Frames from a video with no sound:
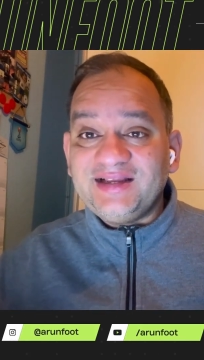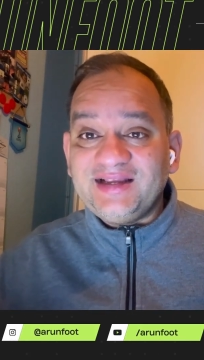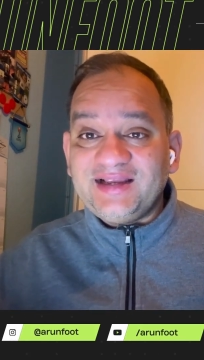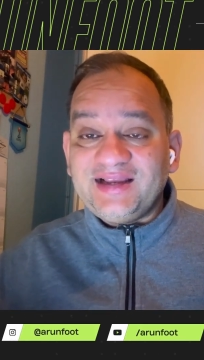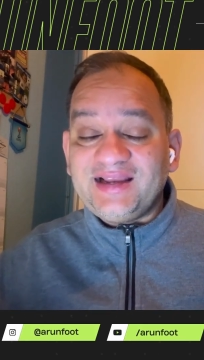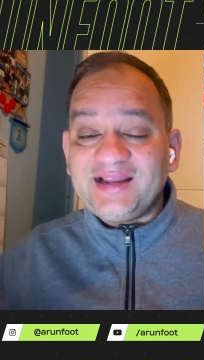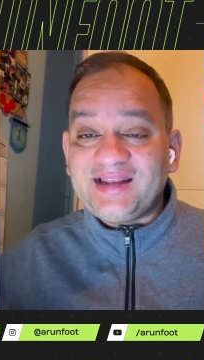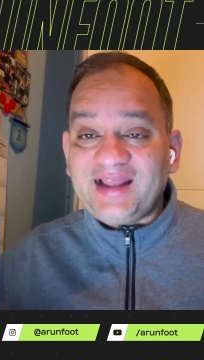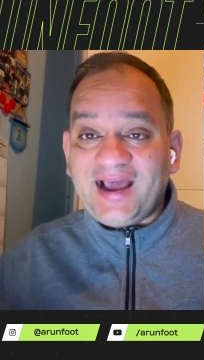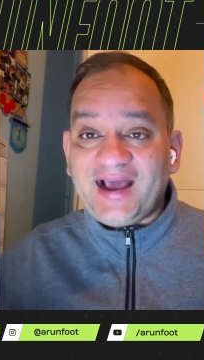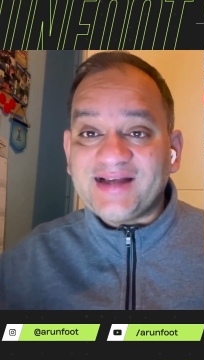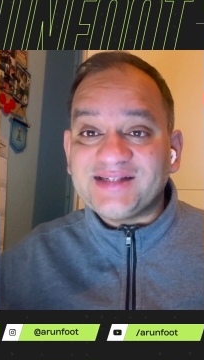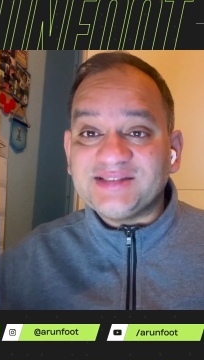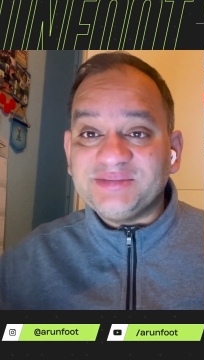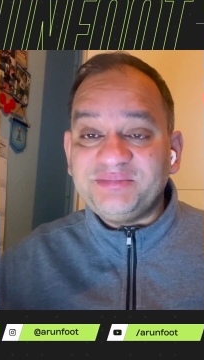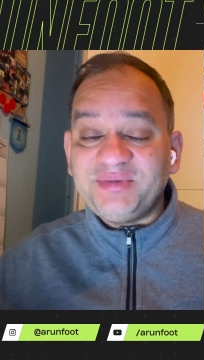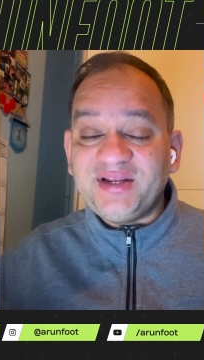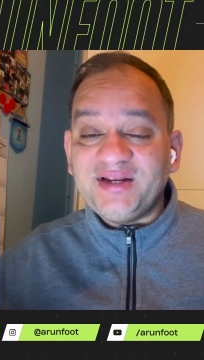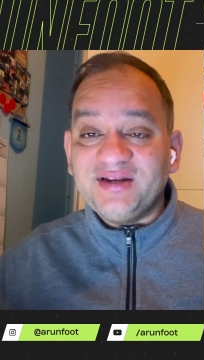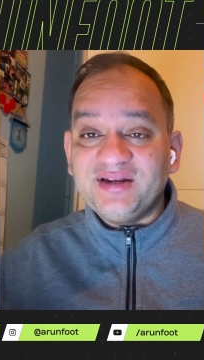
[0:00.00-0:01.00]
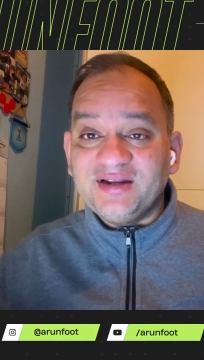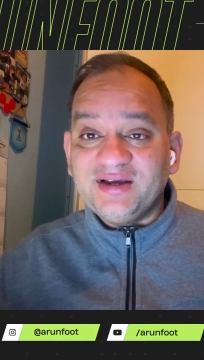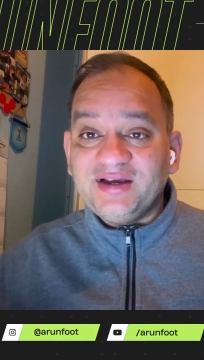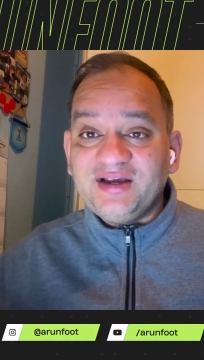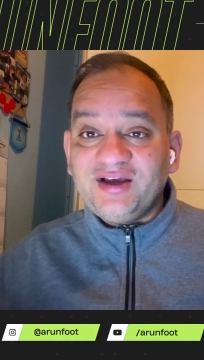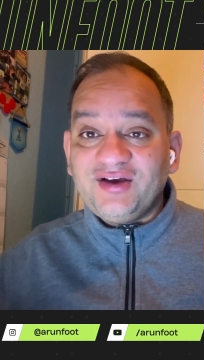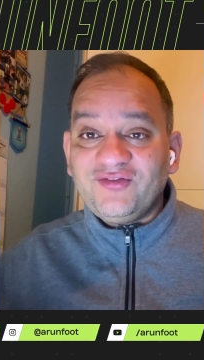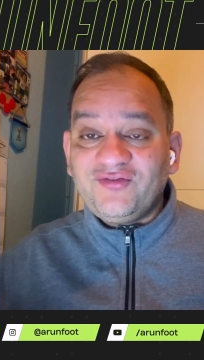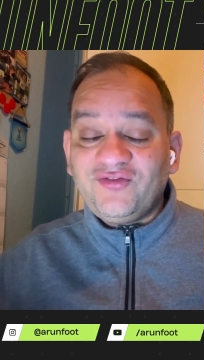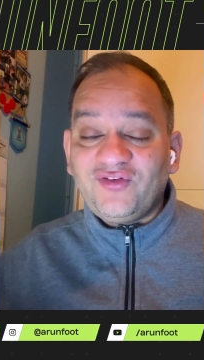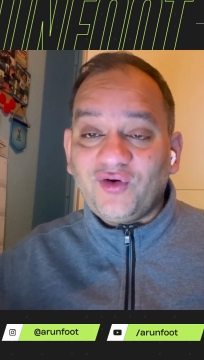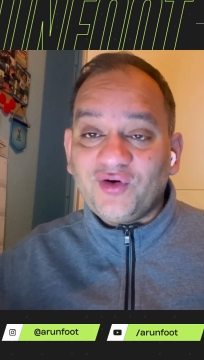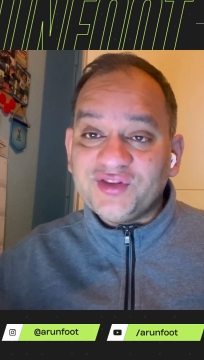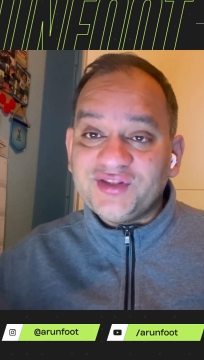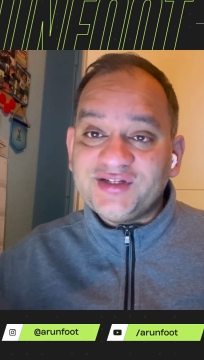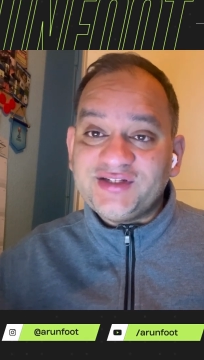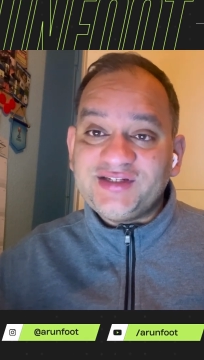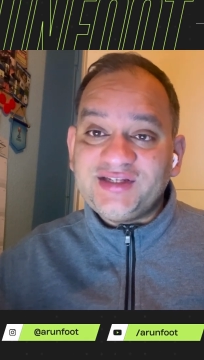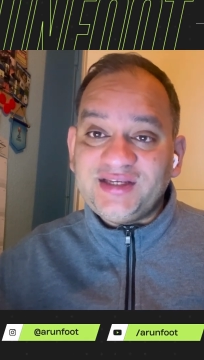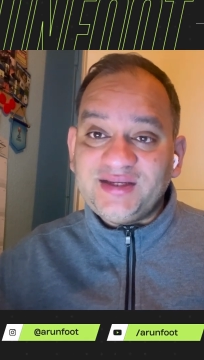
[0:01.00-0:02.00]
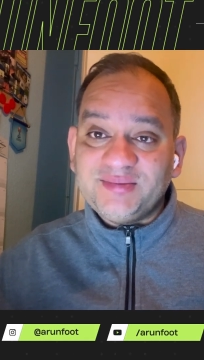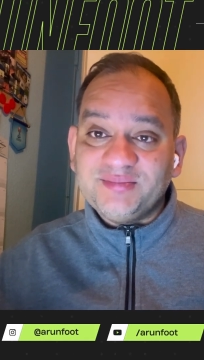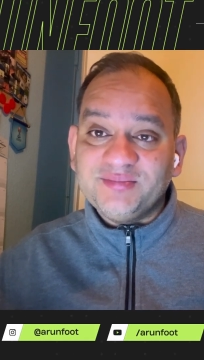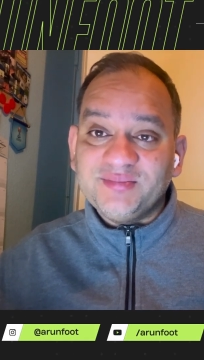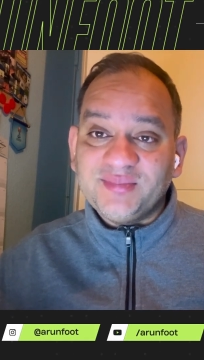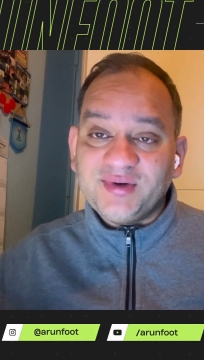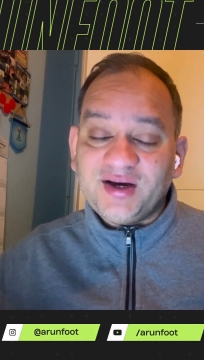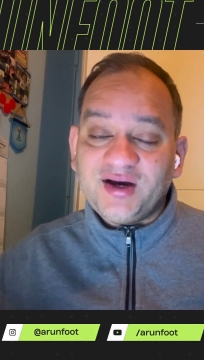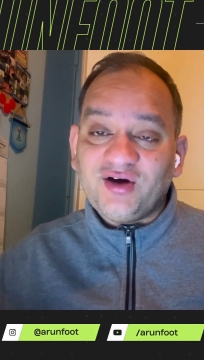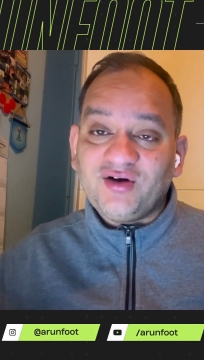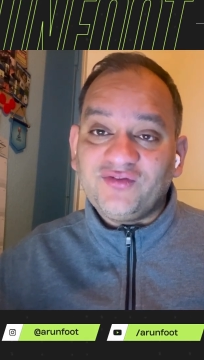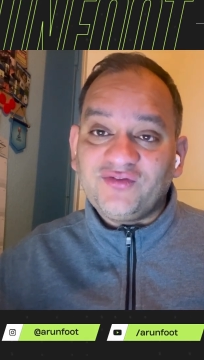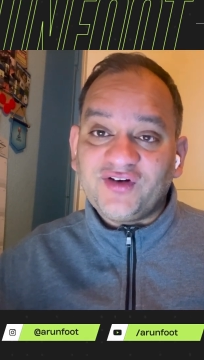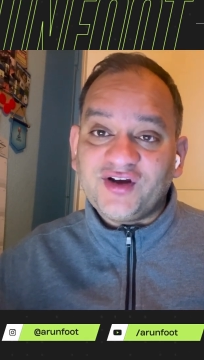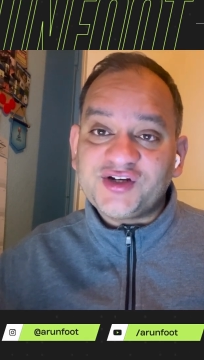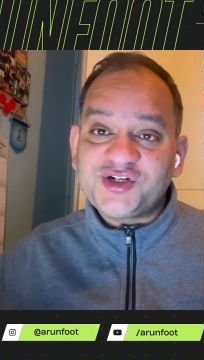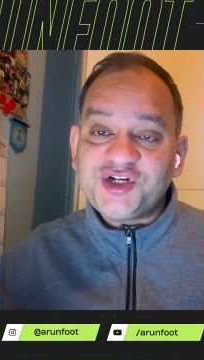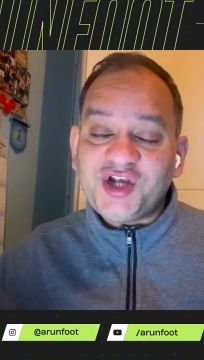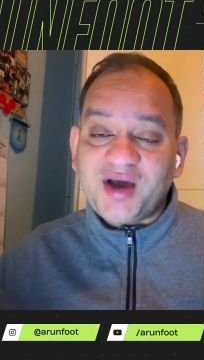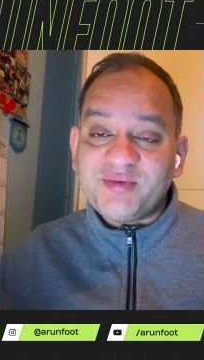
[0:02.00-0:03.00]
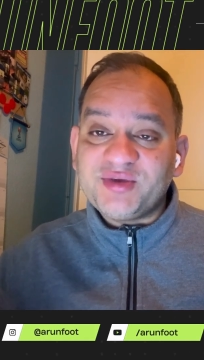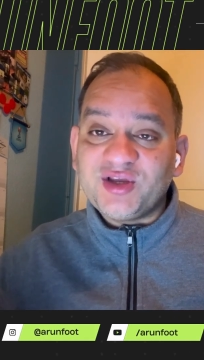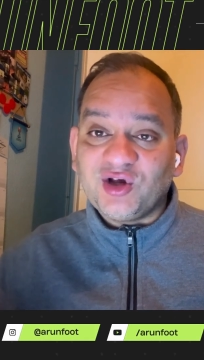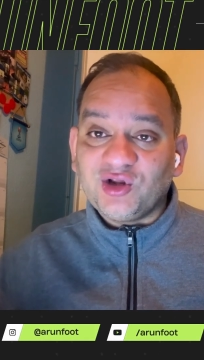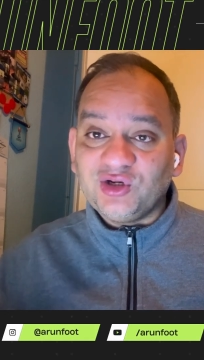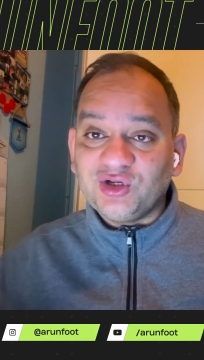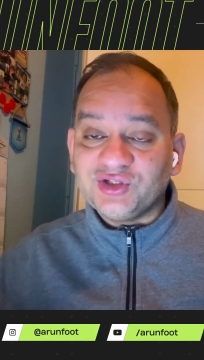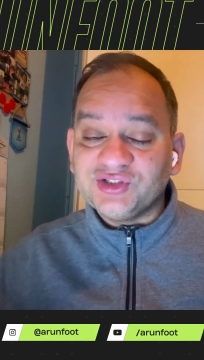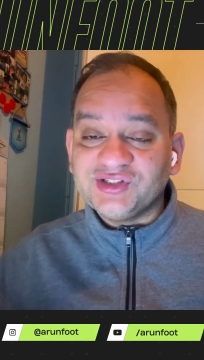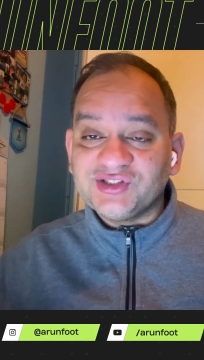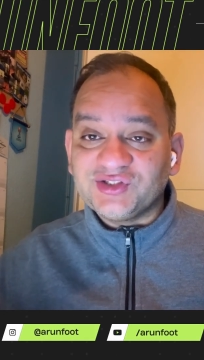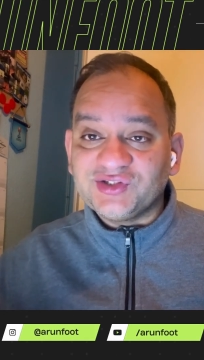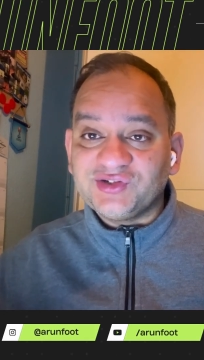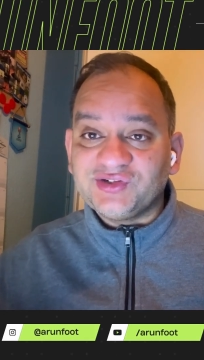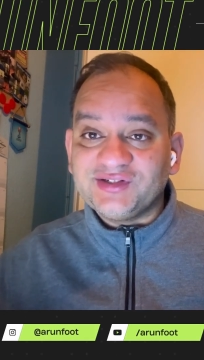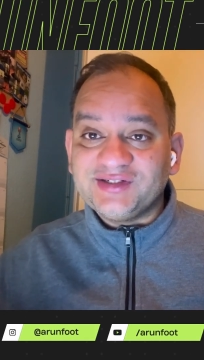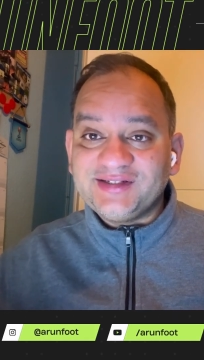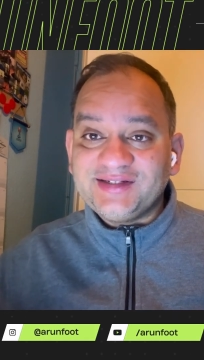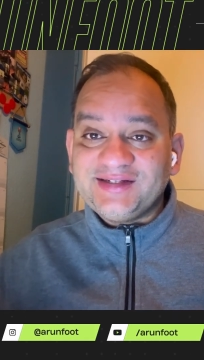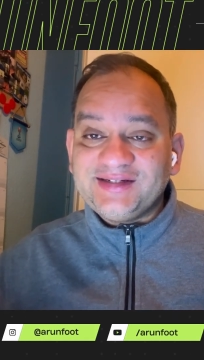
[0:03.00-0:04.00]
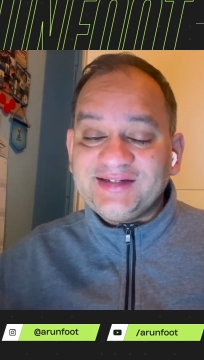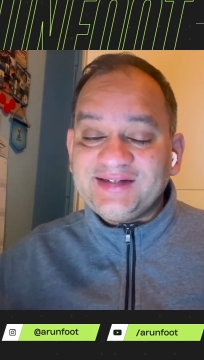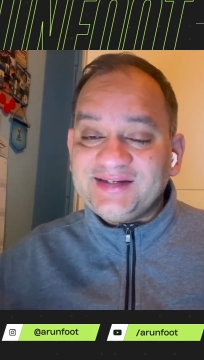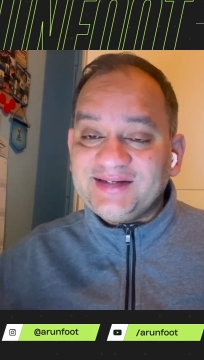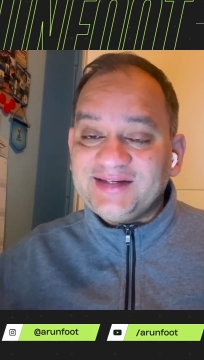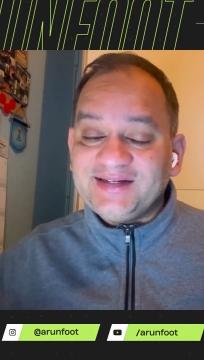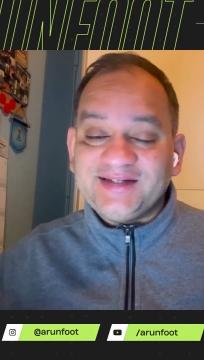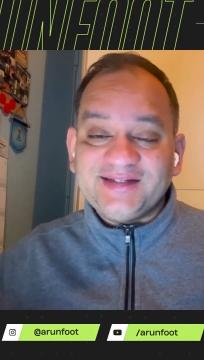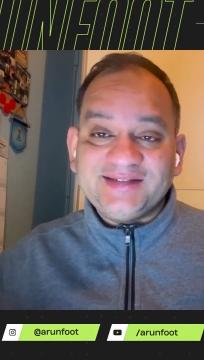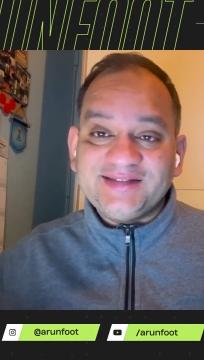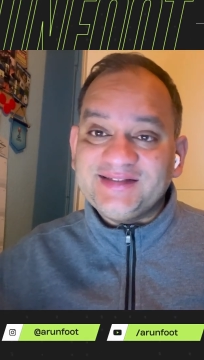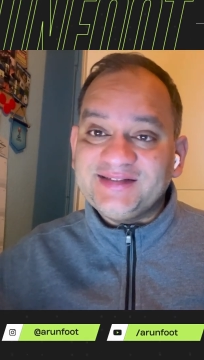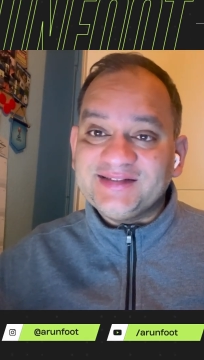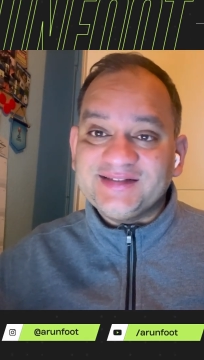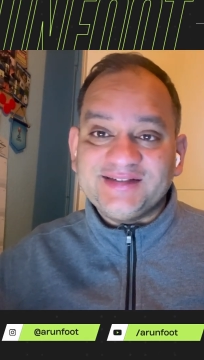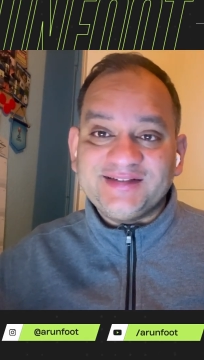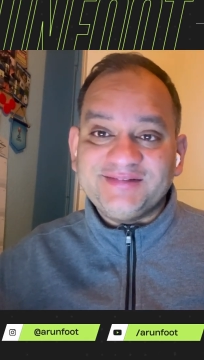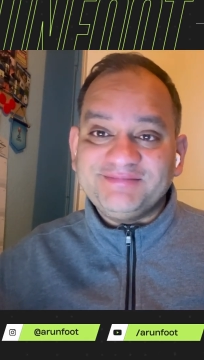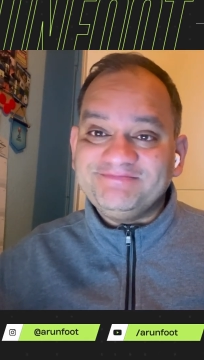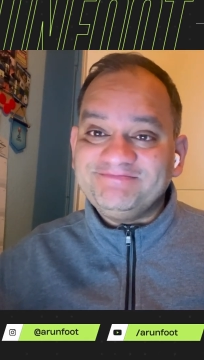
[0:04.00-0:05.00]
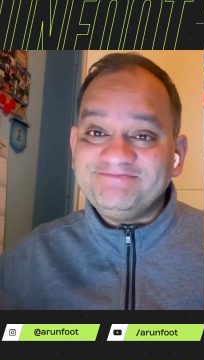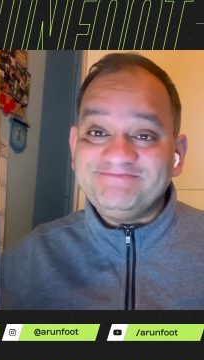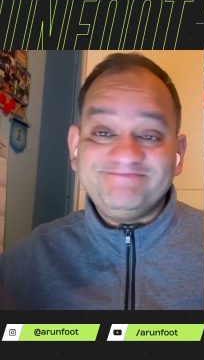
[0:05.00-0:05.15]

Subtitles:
it has been for the team of Xabi Alonso. And who